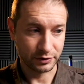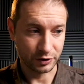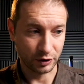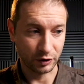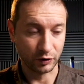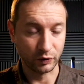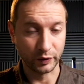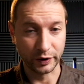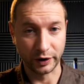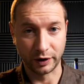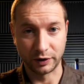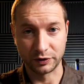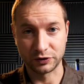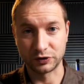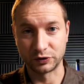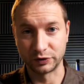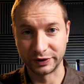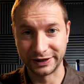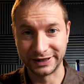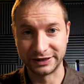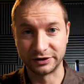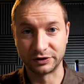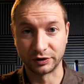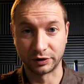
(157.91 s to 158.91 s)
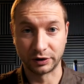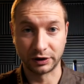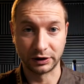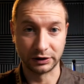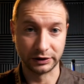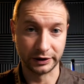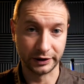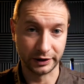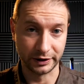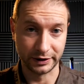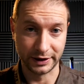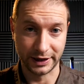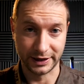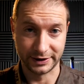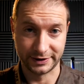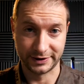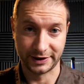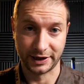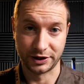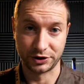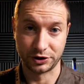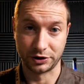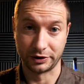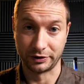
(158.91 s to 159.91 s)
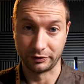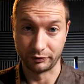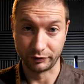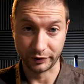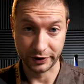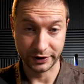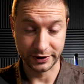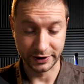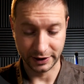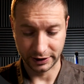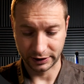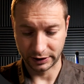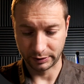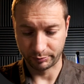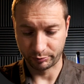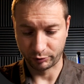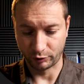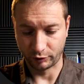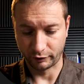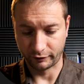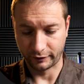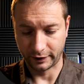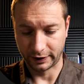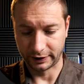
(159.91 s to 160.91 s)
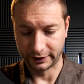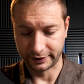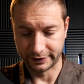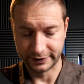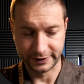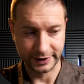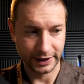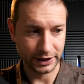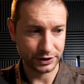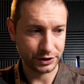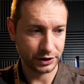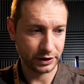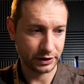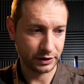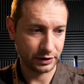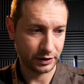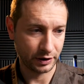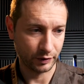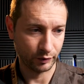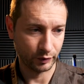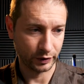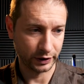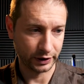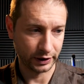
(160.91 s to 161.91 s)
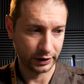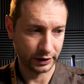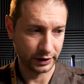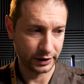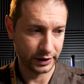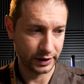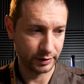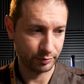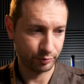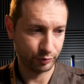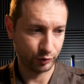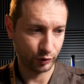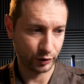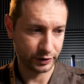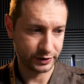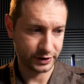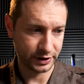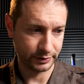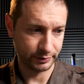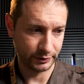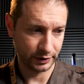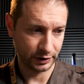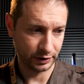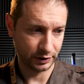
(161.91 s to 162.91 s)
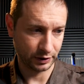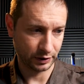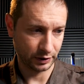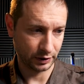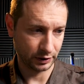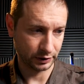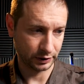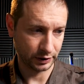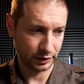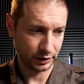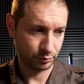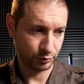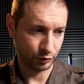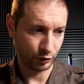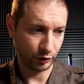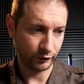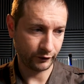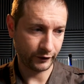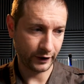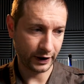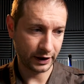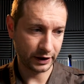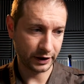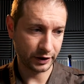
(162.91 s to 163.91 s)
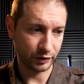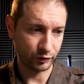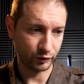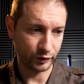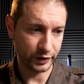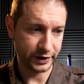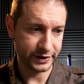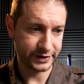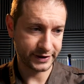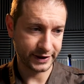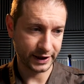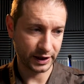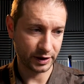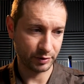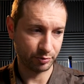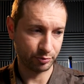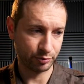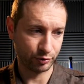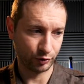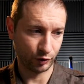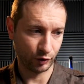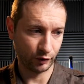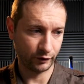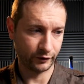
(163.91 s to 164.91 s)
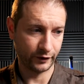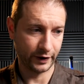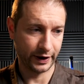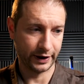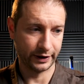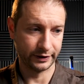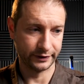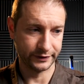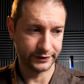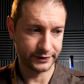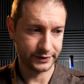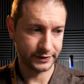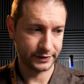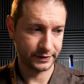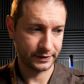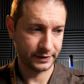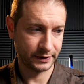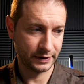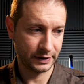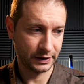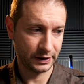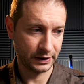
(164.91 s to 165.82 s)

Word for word: So we also need to clear that session, reset the profiling session, and we're gonna import something called profiling reset profiles.